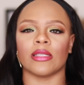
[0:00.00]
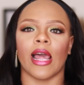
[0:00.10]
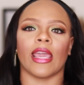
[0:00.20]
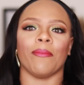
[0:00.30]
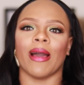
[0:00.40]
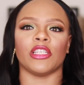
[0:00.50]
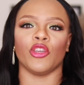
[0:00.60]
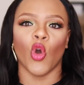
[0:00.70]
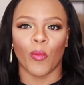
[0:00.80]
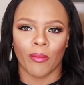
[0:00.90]
Like, imagine
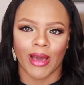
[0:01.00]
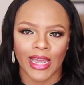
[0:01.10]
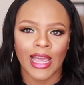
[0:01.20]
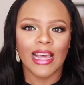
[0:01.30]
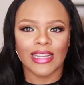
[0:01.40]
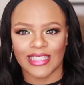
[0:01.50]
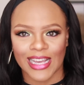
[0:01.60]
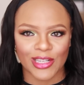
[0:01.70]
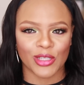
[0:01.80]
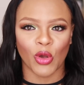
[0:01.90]
you open my
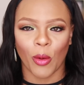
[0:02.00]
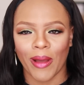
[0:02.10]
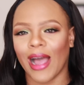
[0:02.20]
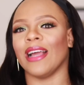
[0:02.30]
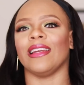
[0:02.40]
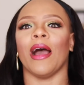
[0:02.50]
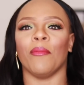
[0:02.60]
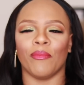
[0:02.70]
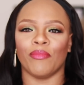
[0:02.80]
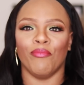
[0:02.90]
desktop and
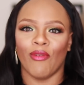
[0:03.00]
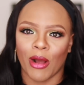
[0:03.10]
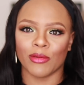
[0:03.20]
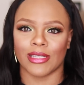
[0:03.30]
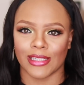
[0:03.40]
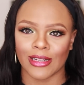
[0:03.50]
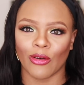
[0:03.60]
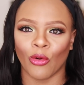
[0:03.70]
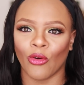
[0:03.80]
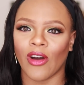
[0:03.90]
I'm browsing,
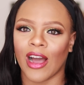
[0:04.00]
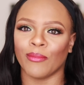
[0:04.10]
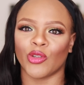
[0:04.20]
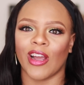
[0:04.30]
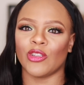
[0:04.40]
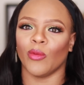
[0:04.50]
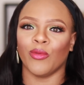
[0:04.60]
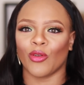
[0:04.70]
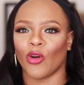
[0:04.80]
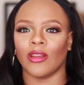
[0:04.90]
or I'm trying to
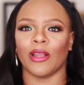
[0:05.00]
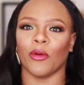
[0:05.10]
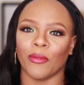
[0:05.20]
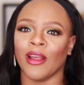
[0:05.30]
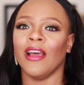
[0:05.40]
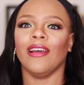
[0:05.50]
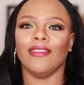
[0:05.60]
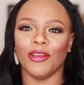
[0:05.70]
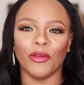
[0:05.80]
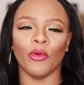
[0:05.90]
upload content on,
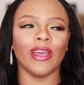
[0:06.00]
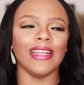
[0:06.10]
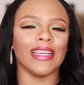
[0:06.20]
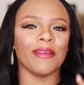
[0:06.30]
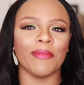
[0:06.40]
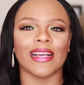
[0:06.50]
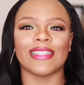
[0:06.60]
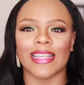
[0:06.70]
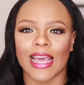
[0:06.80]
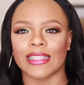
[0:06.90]
you know, it didn't make
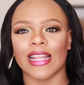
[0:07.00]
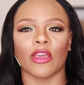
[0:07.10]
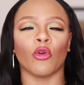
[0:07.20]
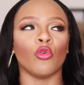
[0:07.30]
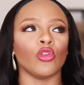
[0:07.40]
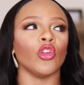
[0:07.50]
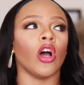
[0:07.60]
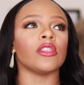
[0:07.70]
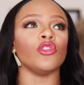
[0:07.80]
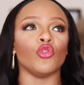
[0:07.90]
sense. Like, you could
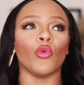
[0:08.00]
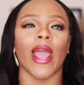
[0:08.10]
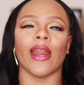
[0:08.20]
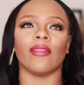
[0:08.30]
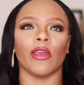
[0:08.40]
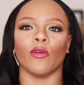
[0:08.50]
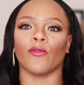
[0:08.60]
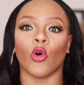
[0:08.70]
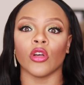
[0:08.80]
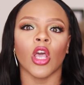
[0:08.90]
not do anything, of
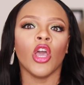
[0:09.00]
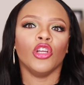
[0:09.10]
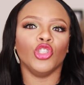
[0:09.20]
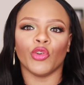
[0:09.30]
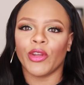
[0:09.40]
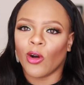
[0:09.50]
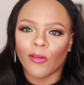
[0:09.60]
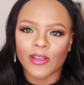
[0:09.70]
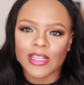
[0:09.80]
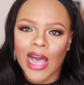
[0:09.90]
course, during
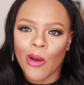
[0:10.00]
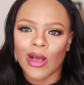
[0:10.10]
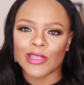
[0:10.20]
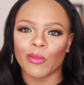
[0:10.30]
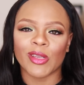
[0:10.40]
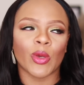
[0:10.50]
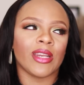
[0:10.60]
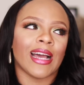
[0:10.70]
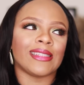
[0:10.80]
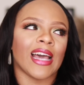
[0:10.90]
office hours. So between
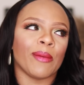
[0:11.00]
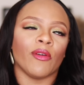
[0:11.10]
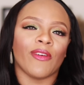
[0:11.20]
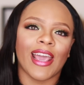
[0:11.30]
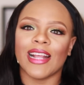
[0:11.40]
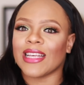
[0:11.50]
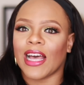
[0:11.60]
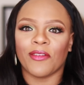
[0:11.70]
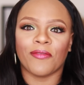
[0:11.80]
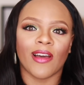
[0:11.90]
that time of 8
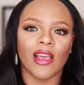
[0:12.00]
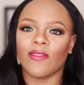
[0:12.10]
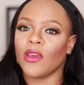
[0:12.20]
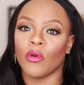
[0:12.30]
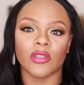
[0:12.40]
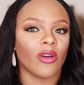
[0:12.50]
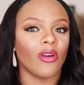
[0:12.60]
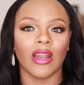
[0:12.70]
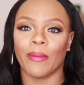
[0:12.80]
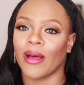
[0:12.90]
and 5, it was
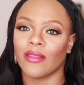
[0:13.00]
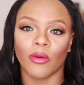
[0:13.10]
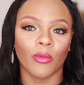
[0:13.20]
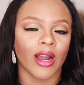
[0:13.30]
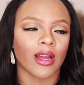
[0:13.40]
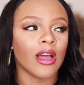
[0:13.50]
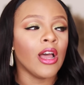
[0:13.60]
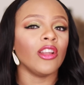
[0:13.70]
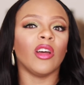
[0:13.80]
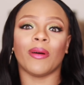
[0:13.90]
all about the work.
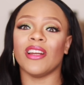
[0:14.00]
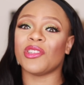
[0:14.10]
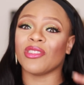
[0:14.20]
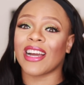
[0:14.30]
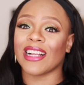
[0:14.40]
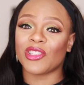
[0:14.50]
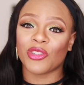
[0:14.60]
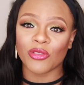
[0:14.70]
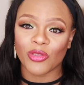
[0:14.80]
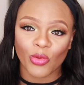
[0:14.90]
Nobody should catch
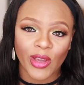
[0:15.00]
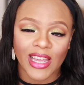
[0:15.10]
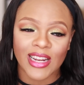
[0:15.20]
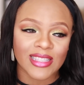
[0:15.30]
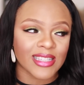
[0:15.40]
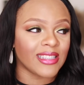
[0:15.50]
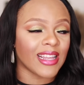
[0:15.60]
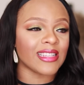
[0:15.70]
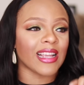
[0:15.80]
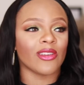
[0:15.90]
you doing anything
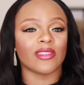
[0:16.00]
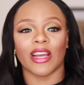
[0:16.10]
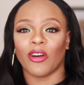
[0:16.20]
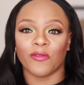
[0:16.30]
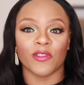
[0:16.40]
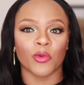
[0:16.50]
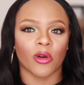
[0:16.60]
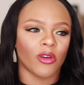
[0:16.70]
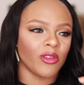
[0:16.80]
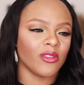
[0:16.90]
that is outside office
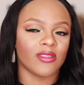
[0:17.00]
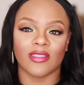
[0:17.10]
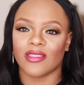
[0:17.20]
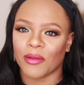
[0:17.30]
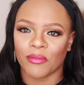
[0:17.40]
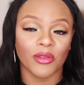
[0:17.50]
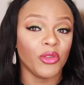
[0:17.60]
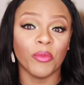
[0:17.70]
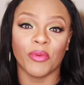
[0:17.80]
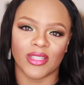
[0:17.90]
work on your system.
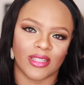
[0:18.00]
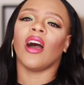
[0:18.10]
Nobody.